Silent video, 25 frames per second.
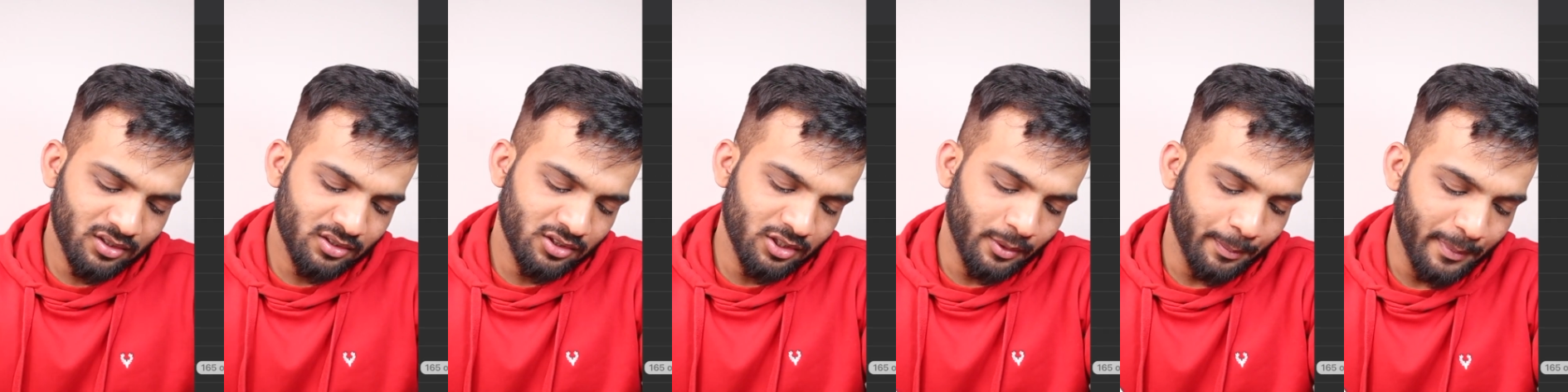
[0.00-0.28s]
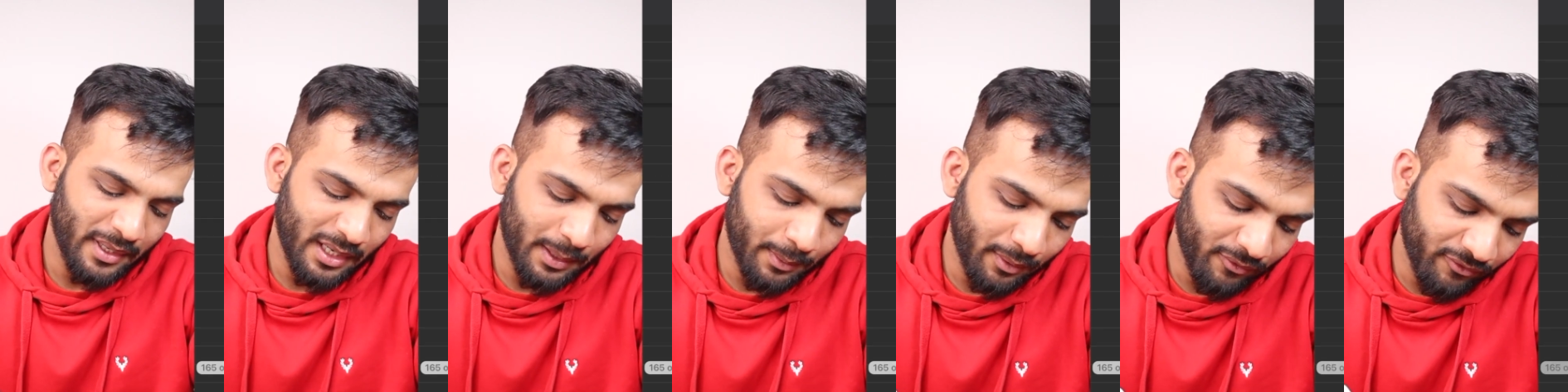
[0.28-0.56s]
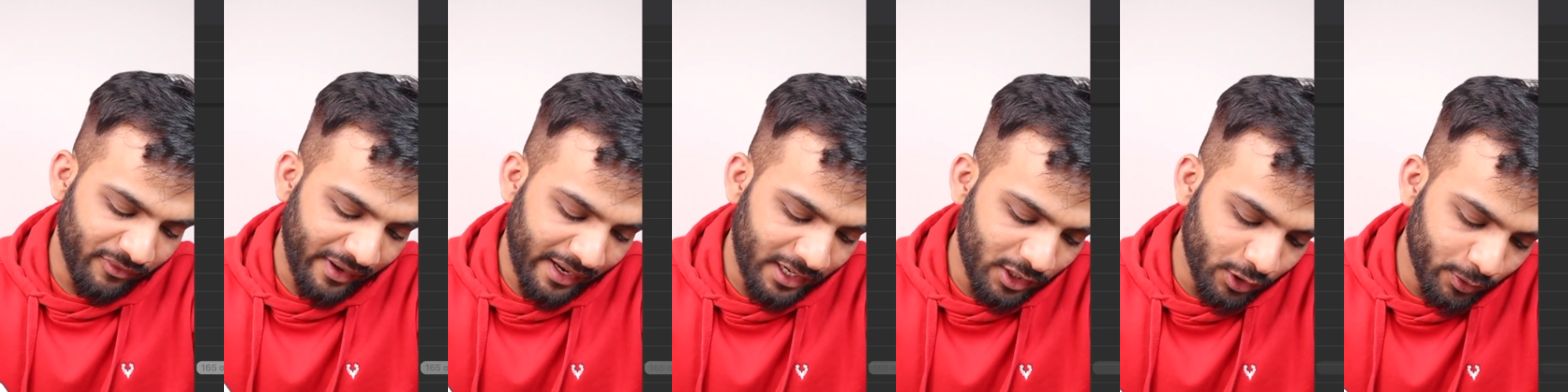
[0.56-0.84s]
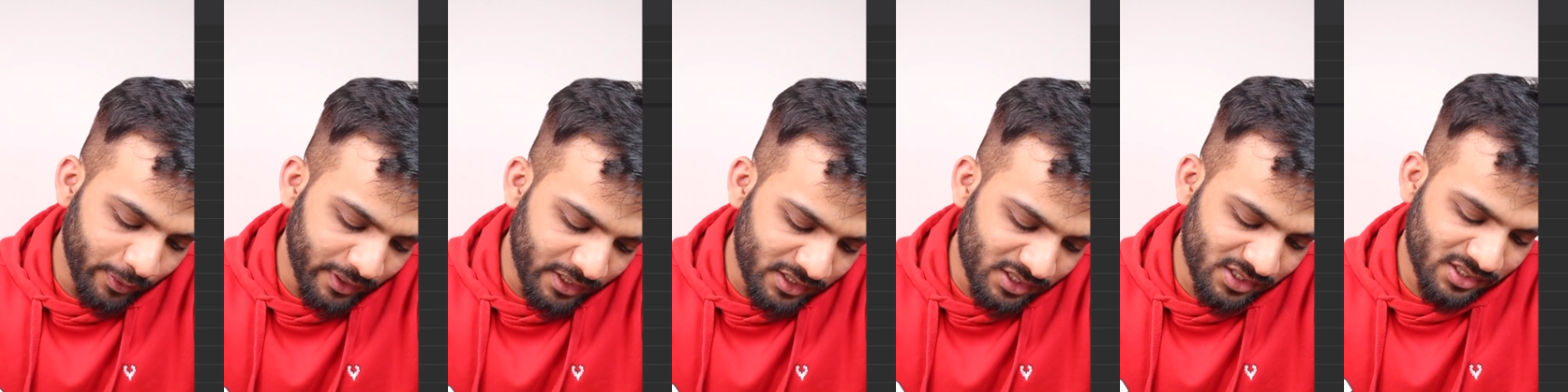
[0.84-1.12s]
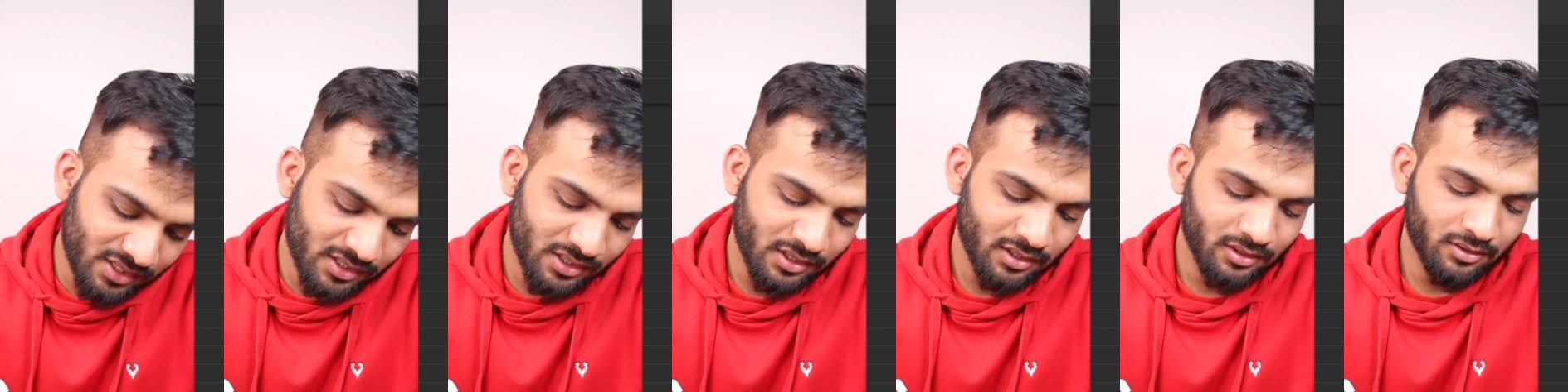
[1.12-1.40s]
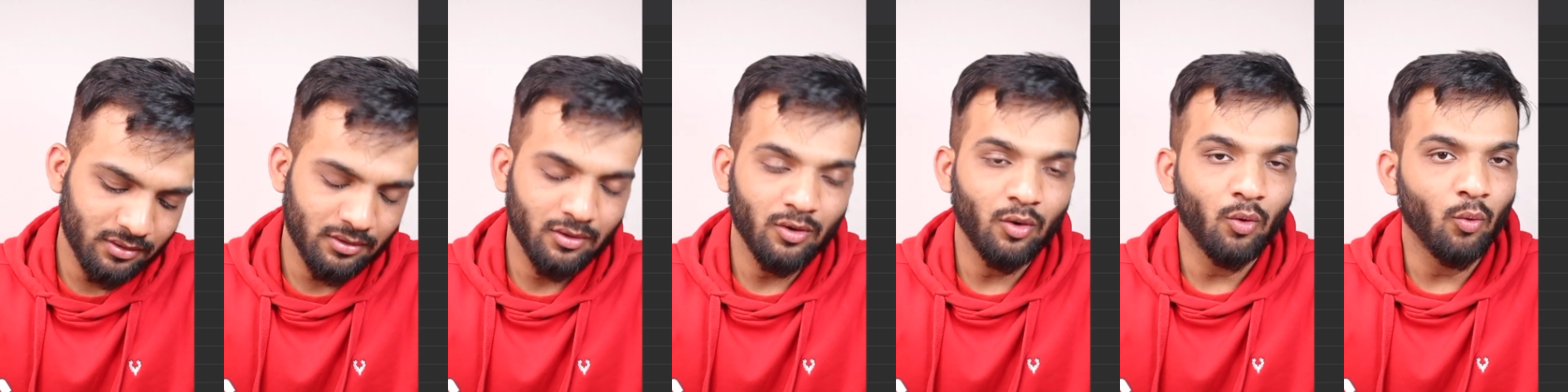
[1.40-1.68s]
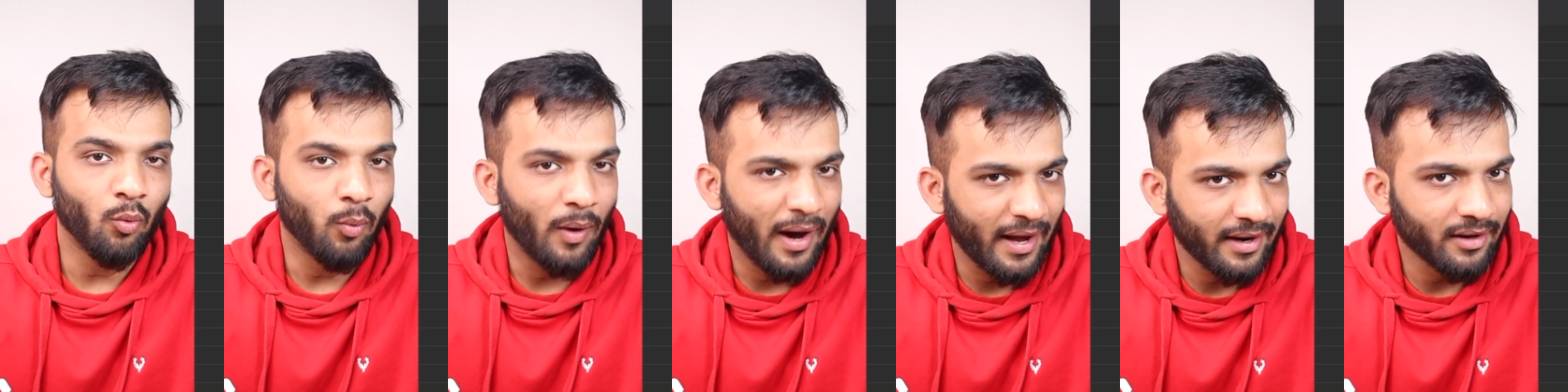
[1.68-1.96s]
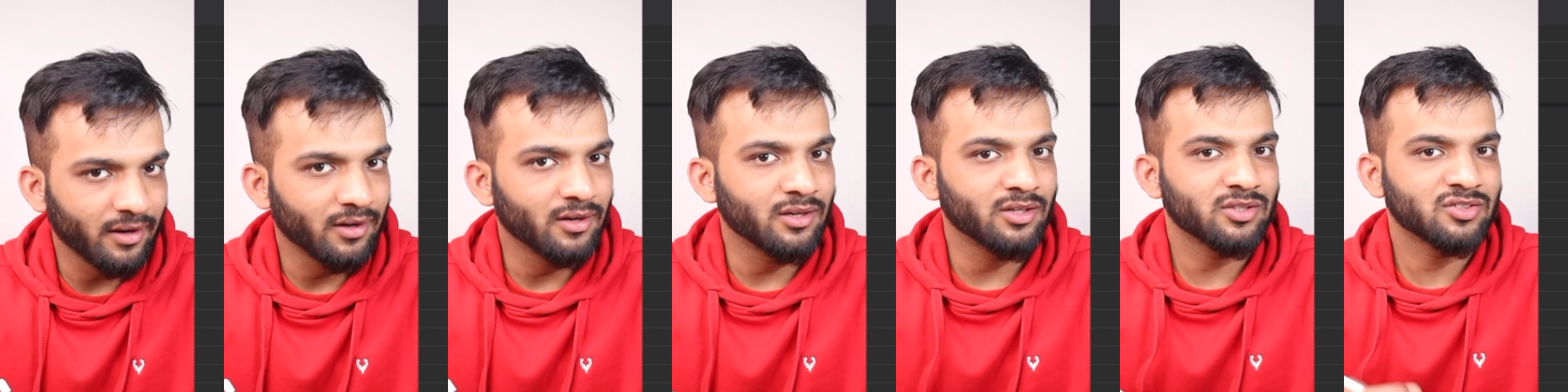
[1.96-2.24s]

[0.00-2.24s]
the minimum value is one.